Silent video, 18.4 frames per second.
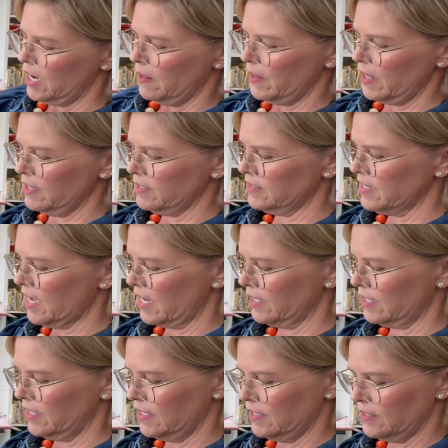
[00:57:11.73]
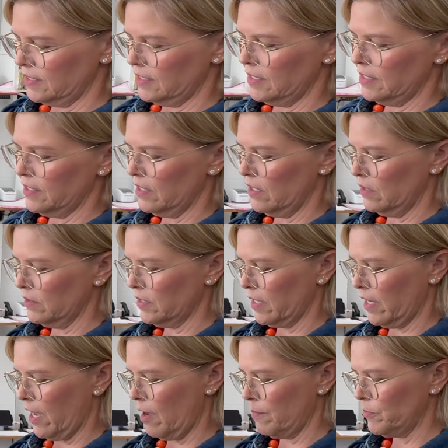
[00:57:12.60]
That is not an easy detail to
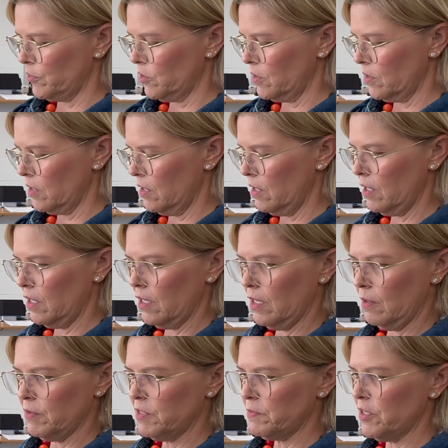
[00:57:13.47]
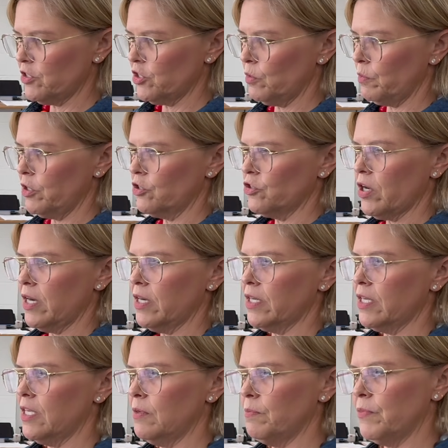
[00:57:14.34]
capture, especially when you're trying to
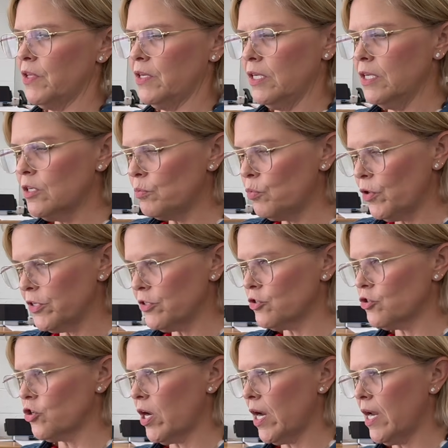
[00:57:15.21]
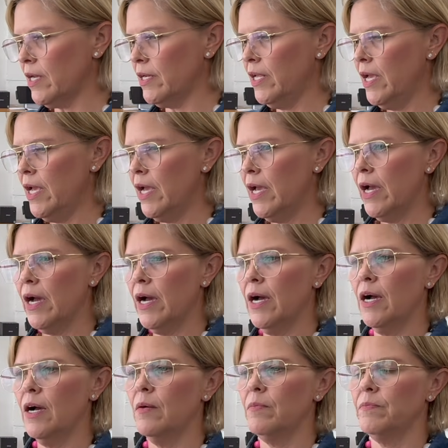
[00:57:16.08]
keep the needle point straight.
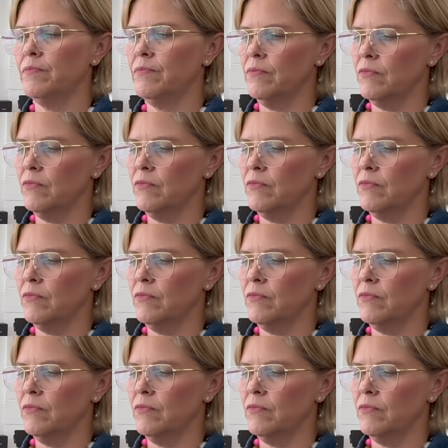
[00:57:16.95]
The